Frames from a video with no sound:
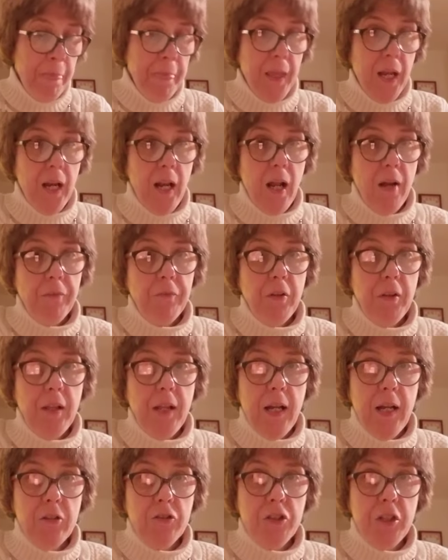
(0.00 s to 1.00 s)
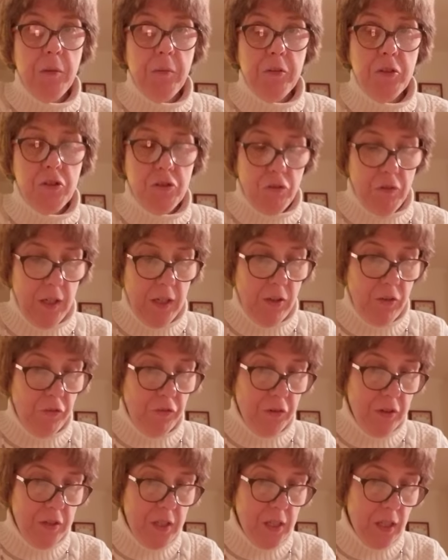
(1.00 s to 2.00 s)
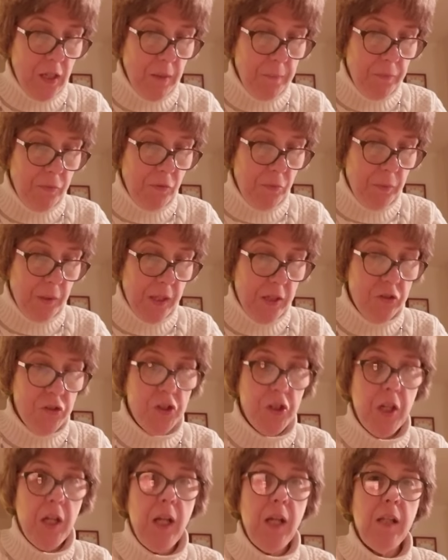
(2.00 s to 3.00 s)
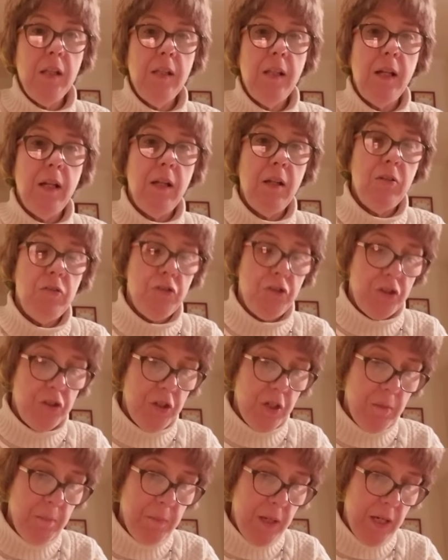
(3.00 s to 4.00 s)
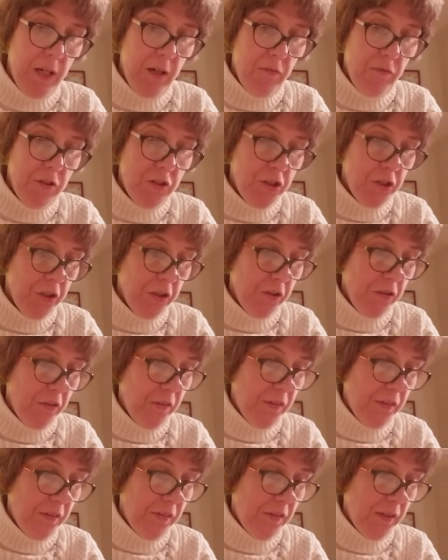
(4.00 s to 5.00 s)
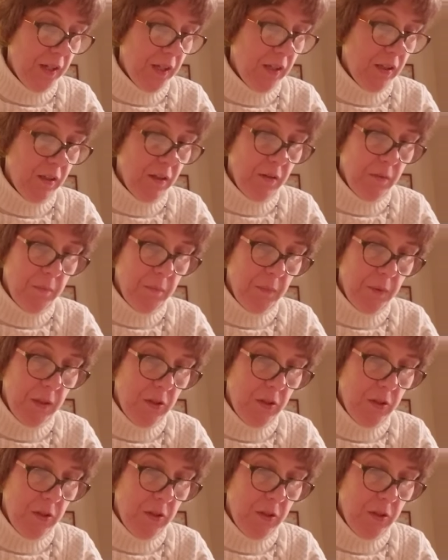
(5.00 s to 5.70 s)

Then after that, she was transferred to Ipswich, and then she made a return to the Salem